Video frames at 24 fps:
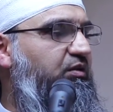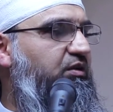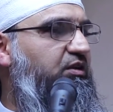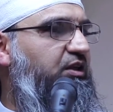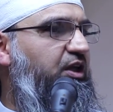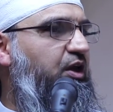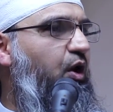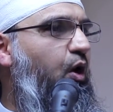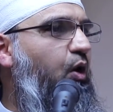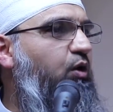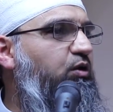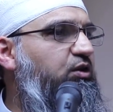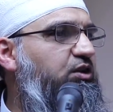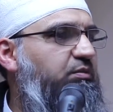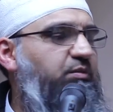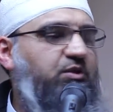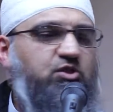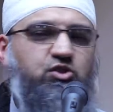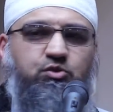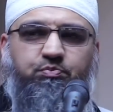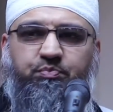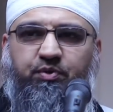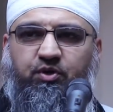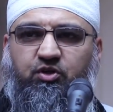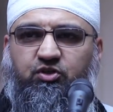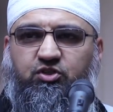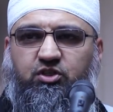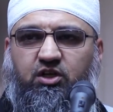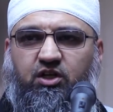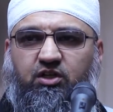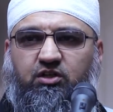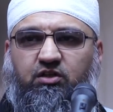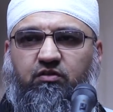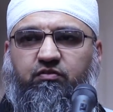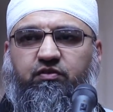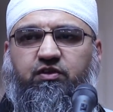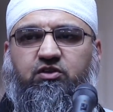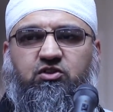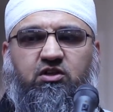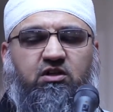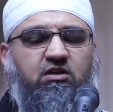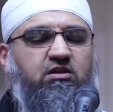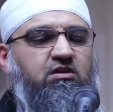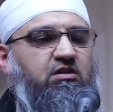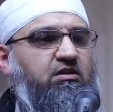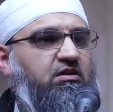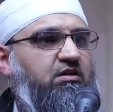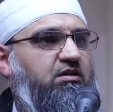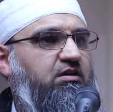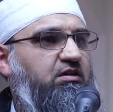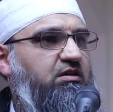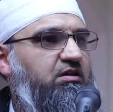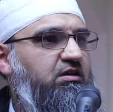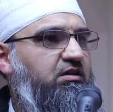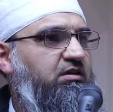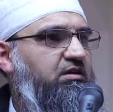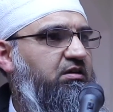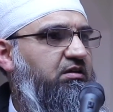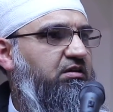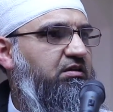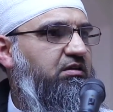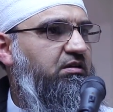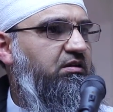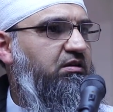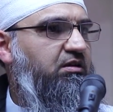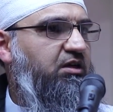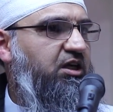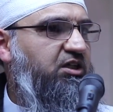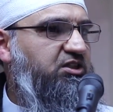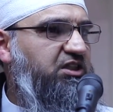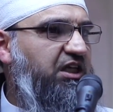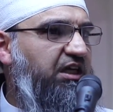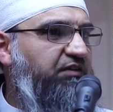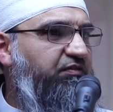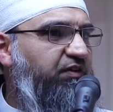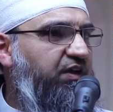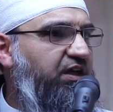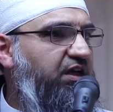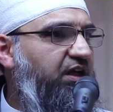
the ultimate spiritual individual. Because even